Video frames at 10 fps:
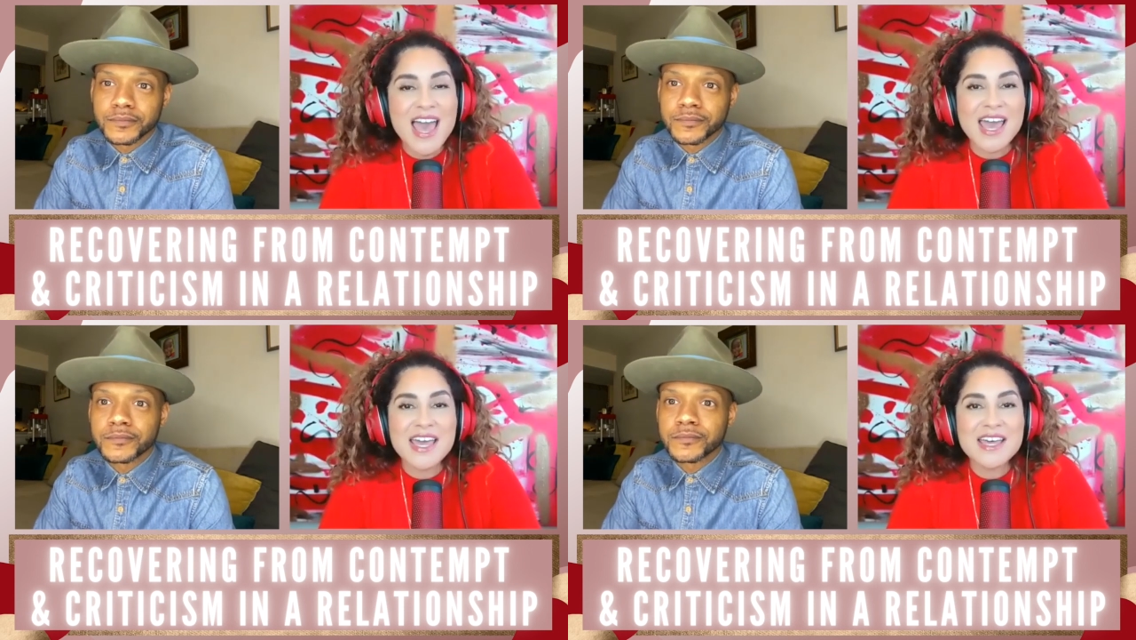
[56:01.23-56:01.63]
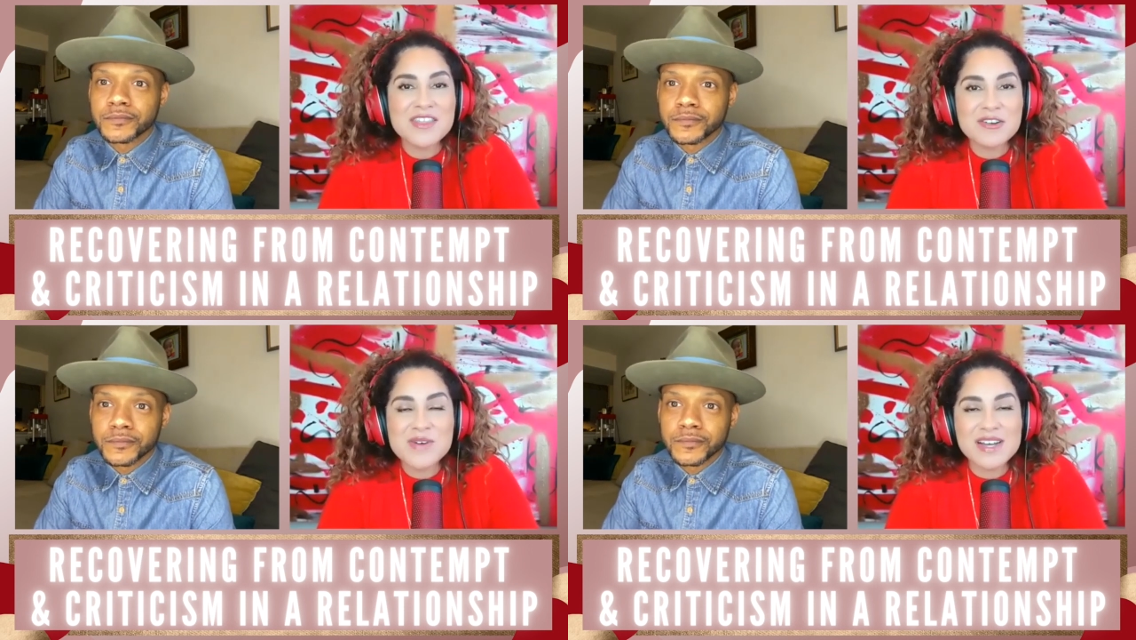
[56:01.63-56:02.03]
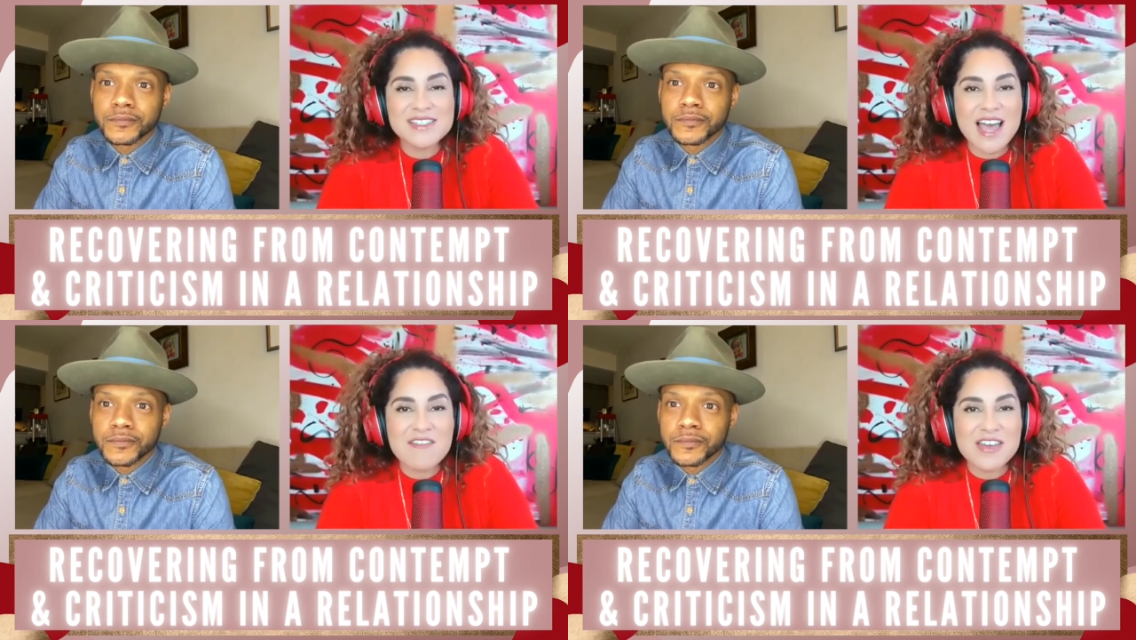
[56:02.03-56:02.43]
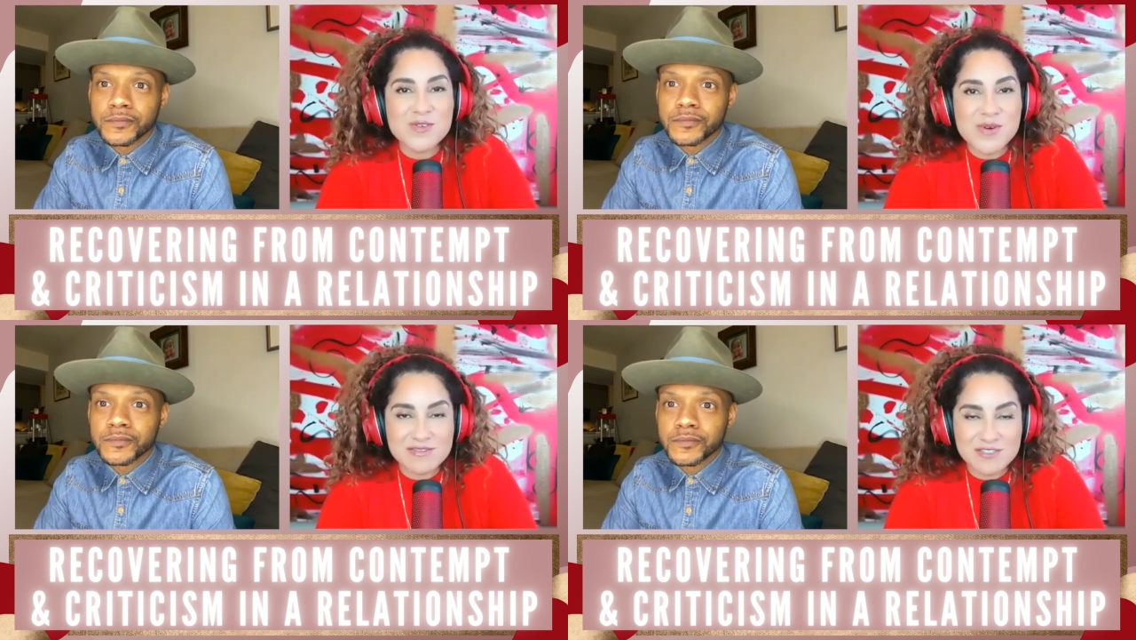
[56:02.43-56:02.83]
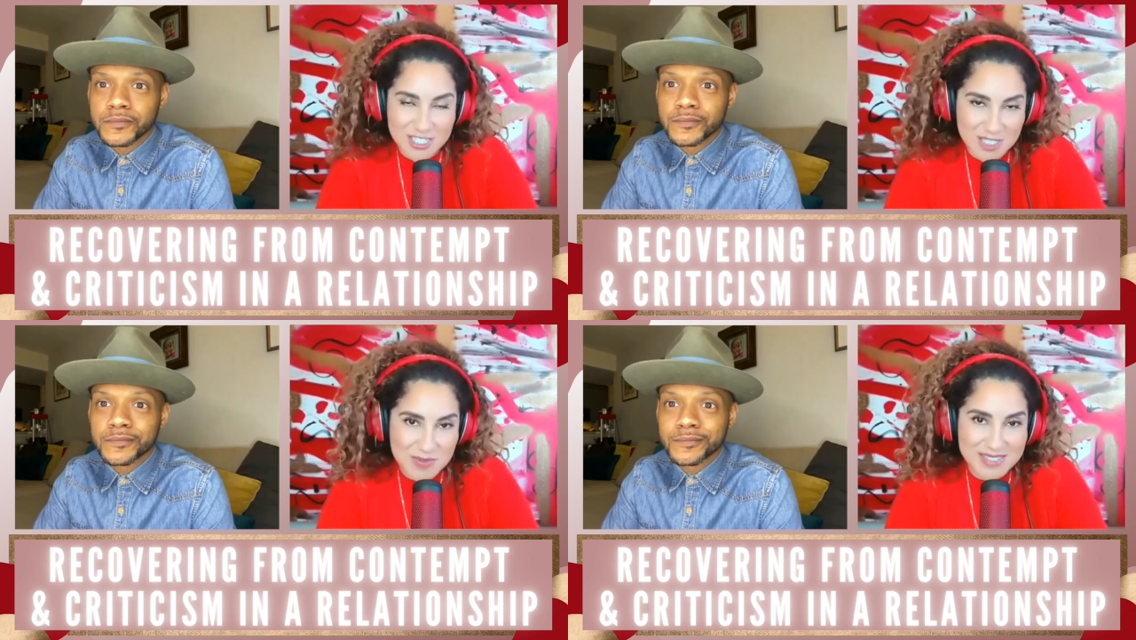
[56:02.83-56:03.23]
Speaker 1: And there you guys have it. You have
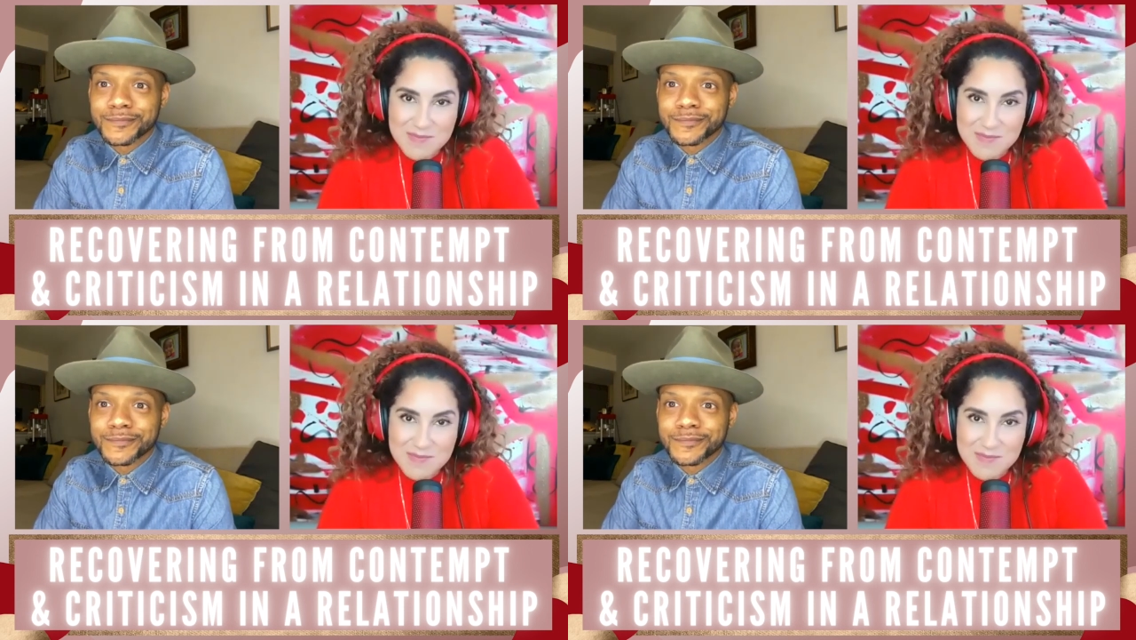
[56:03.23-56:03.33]
just been